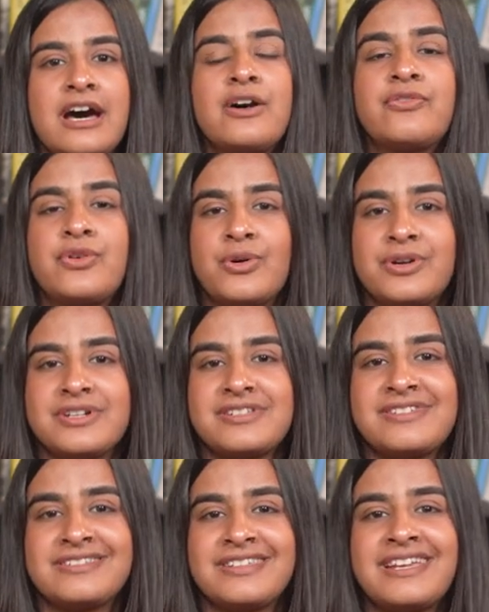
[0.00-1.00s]
Of
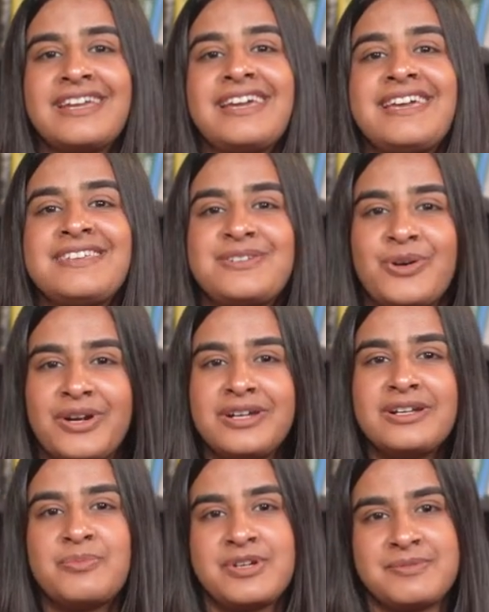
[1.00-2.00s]
course,
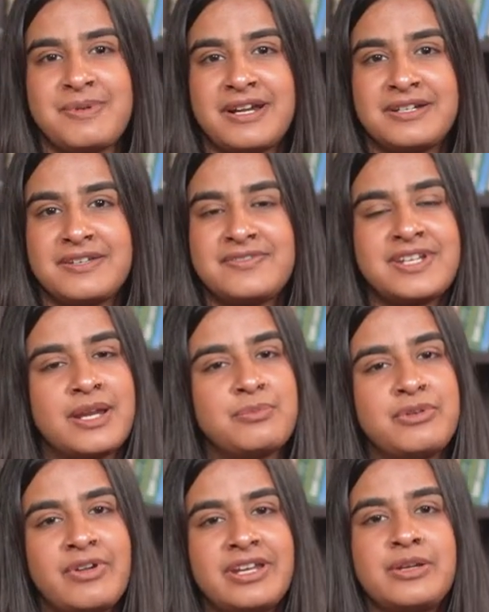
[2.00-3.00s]
historical perspectives can
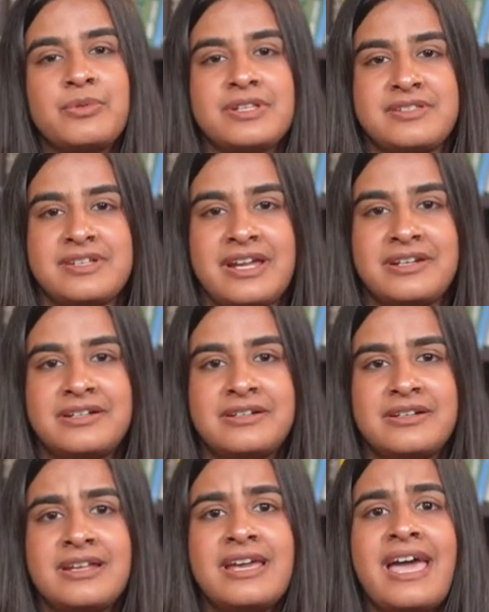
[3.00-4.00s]
be very one-sided,
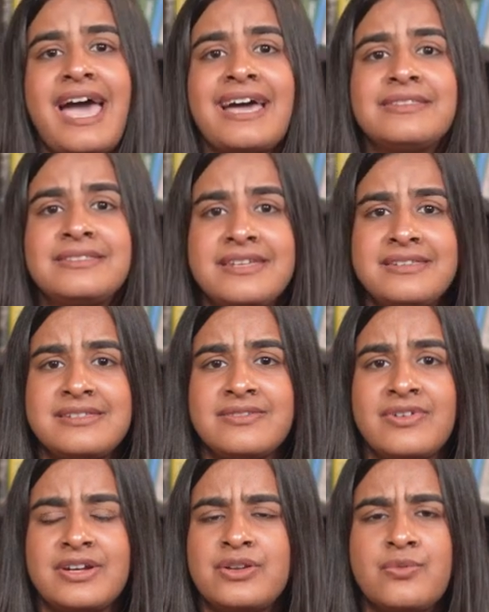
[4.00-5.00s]
and this
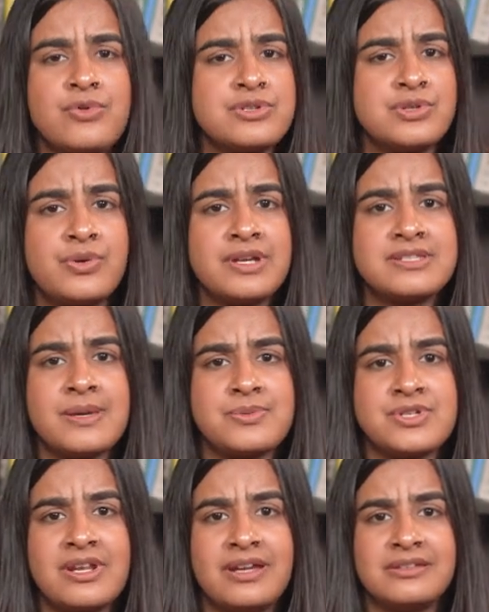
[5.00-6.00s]
event was no
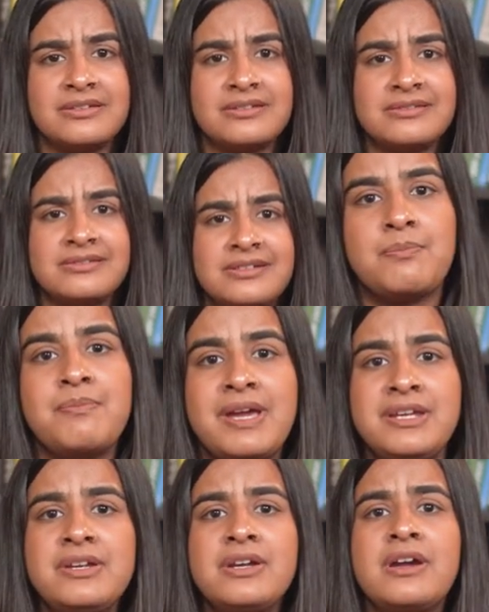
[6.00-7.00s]
exception either.
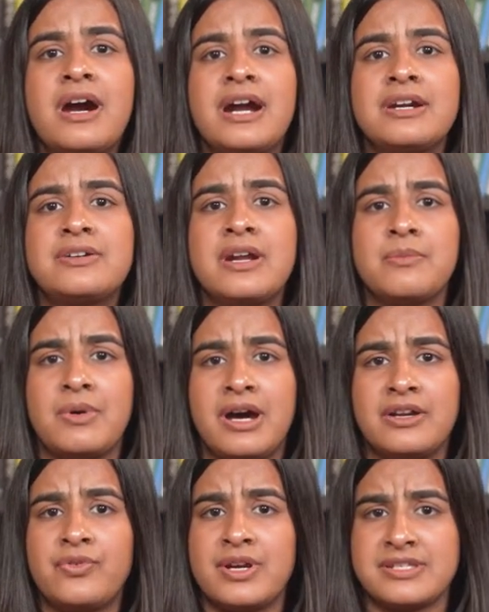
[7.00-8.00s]
Many regard
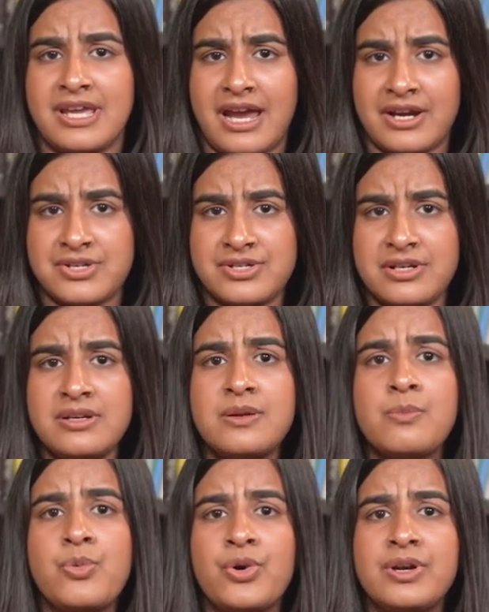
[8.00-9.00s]
Rahman for his action,
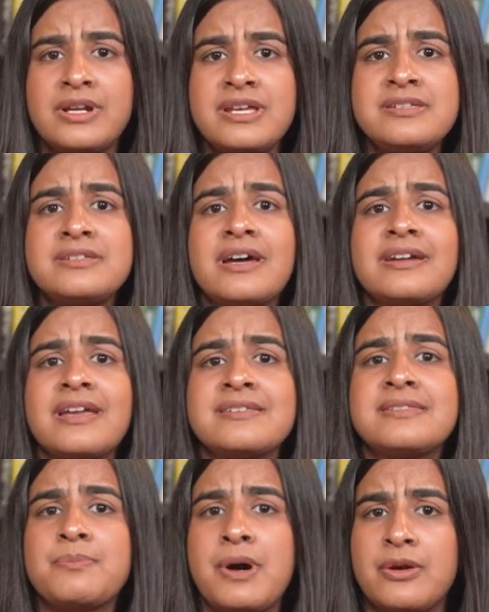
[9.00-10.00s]
boldness
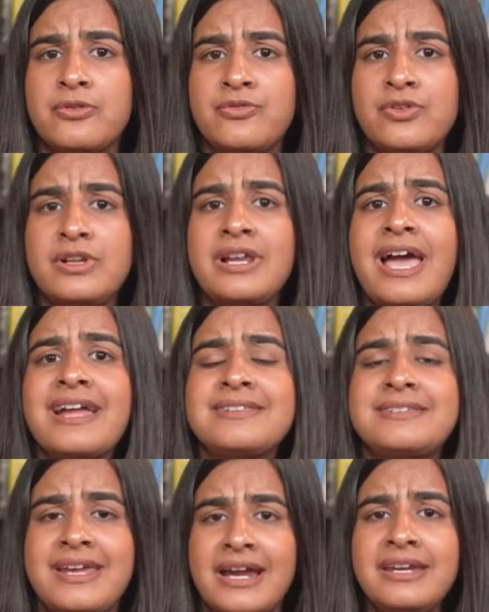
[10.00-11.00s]
against the powerful,
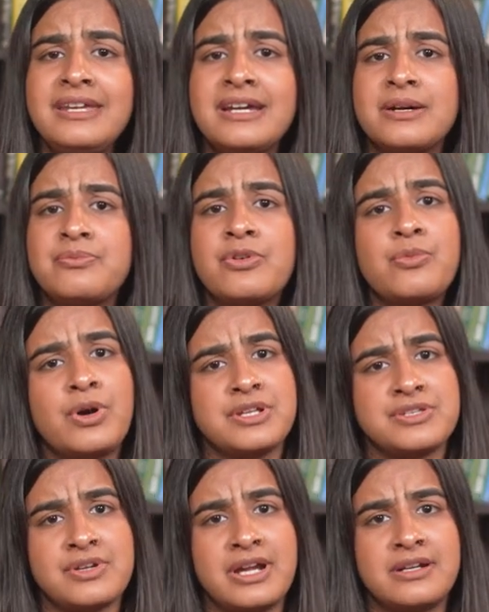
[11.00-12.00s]
and standing up for what
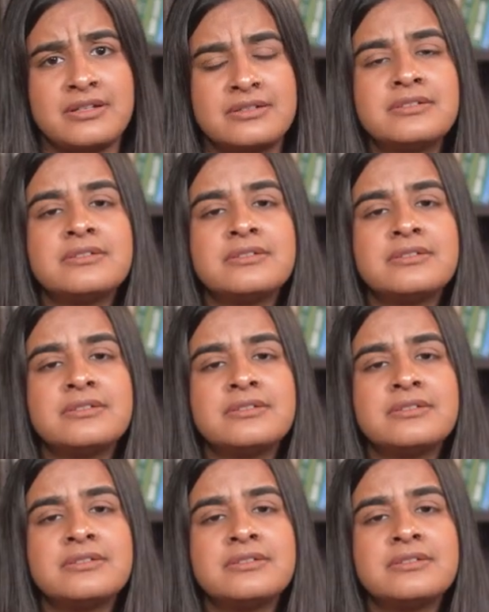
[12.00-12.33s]
is right.